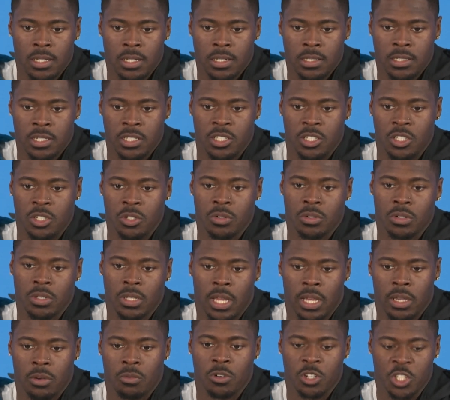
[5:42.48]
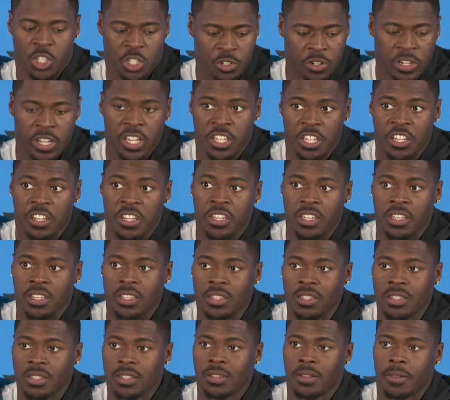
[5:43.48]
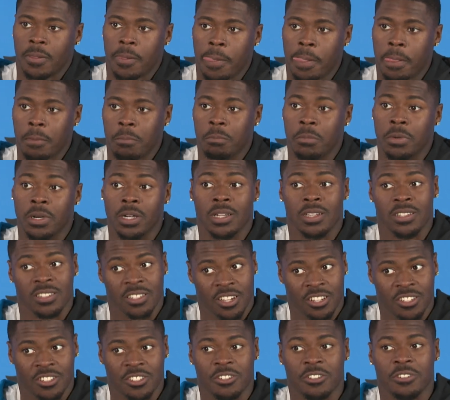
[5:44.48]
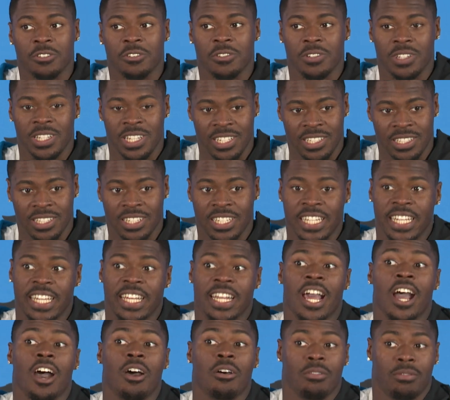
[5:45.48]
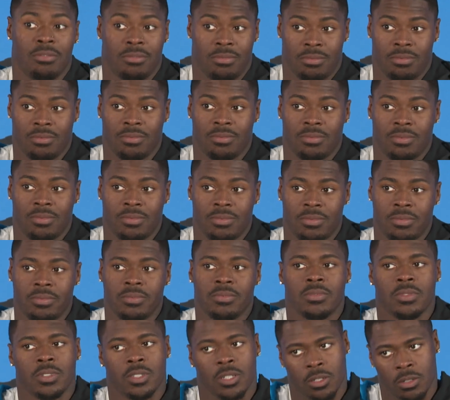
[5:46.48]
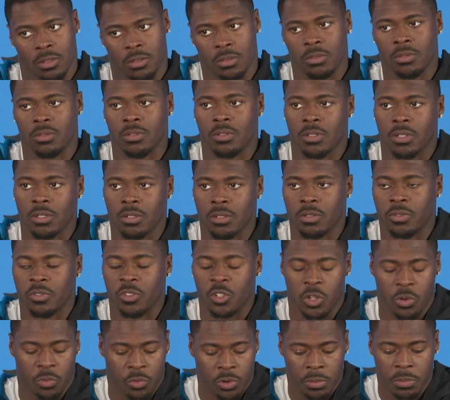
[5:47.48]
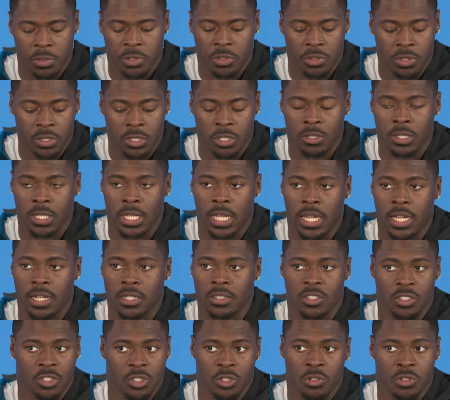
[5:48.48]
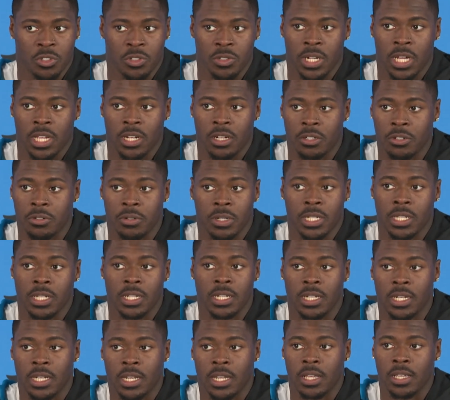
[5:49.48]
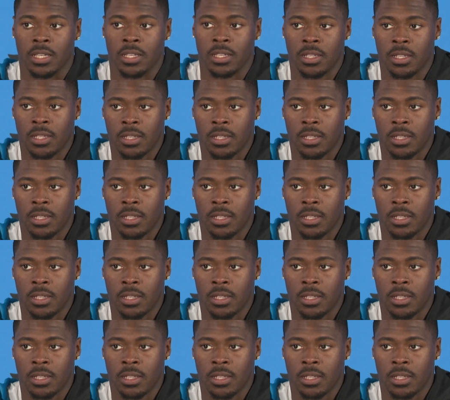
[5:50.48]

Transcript: just do it. Like once you're in, you're in. But it's also easy to get out. So, you know, if you can read between those lines, just do what you gotta do at the end of the day.